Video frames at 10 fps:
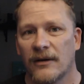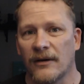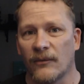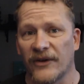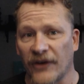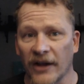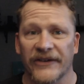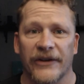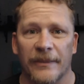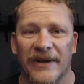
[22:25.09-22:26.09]
results
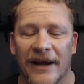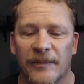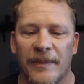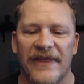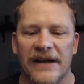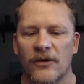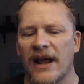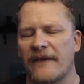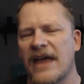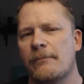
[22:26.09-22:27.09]
sometimes, but they don't
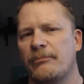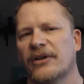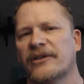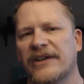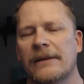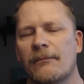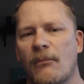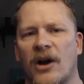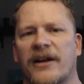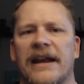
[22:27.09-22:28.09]
have that built in
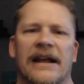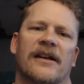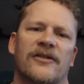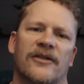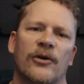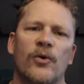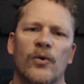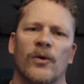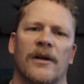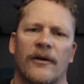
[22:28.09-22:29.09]
marketing
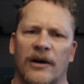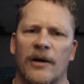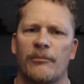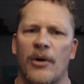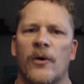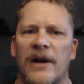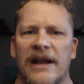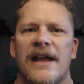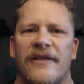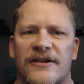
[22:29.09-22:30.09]
tool or component
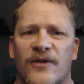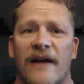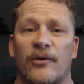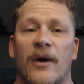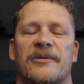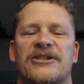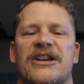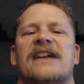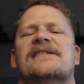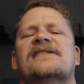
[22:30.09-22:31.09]
that Drive Through RPG
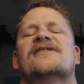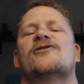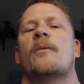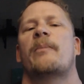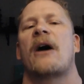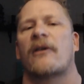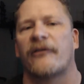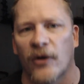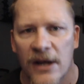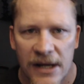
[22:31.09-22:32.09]
has that's so
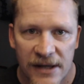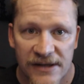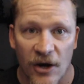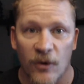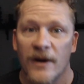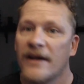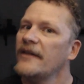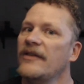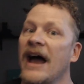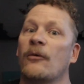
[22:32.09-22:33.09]
powerful. So
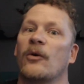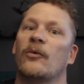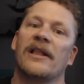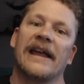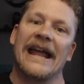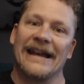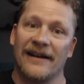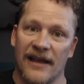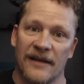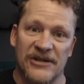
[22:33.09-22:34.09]
now we're really getting into
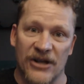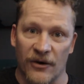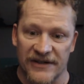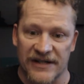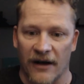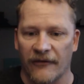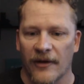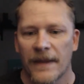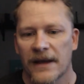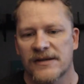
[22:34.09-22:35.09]
the obscure stuff.
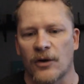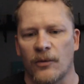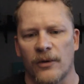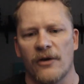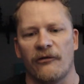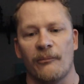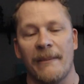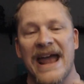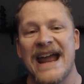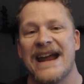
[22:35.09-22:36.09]
So you've
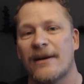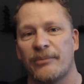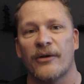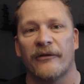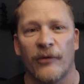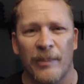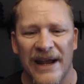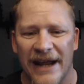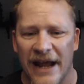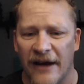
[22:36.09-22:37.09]
made a beautiful
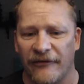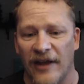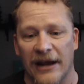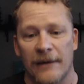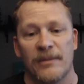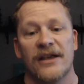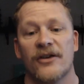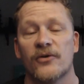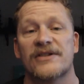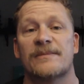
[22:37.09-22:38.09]
PDF, it can be
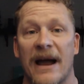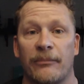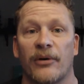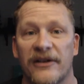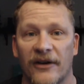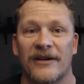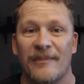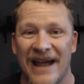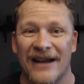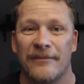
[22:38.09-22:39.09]
used by print on
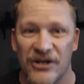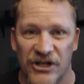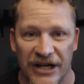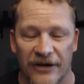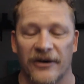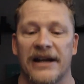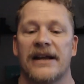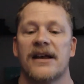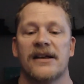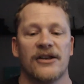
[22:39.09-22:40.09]
demand machinery
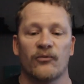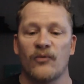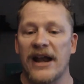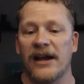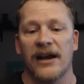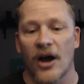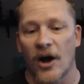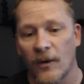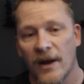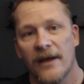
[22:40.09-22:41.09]
you're ready to go.